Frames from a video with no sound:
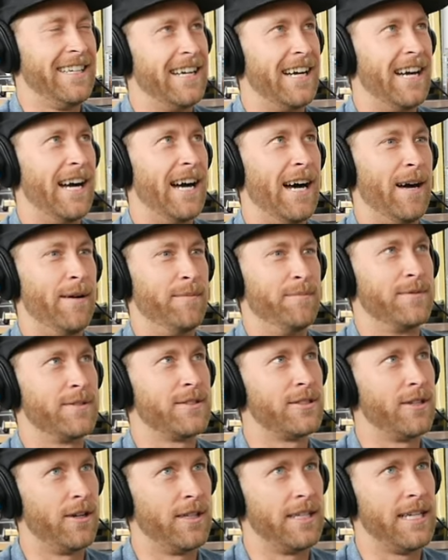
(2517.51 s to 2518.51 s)
Um,
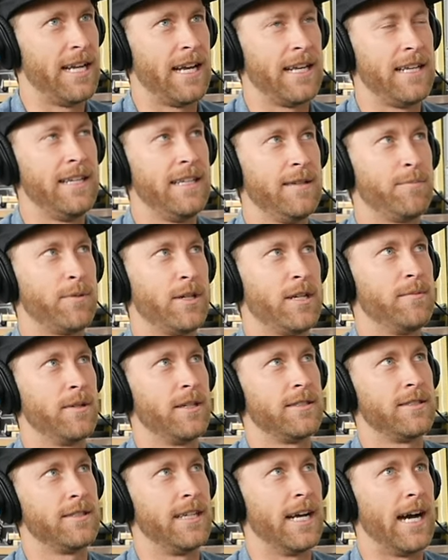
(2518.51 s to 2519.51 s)
so, yeah, he pretty
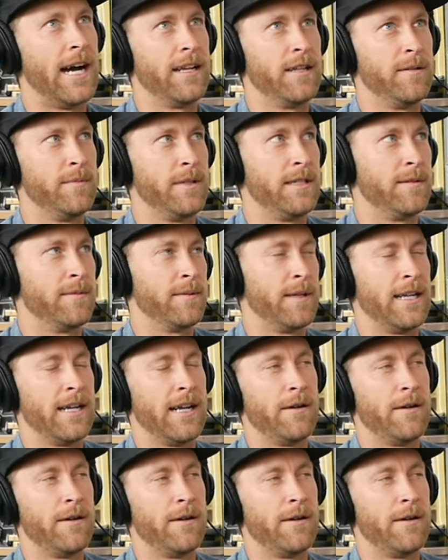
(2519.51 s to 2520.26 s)
much guided me, man.